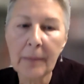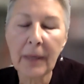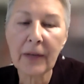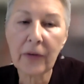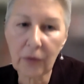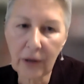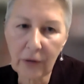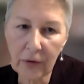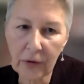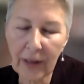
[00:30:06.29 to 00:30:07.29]
but
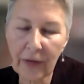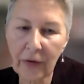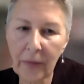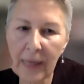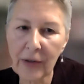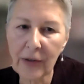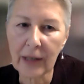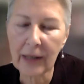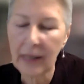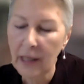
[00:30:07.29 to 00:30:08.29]
structural transformation.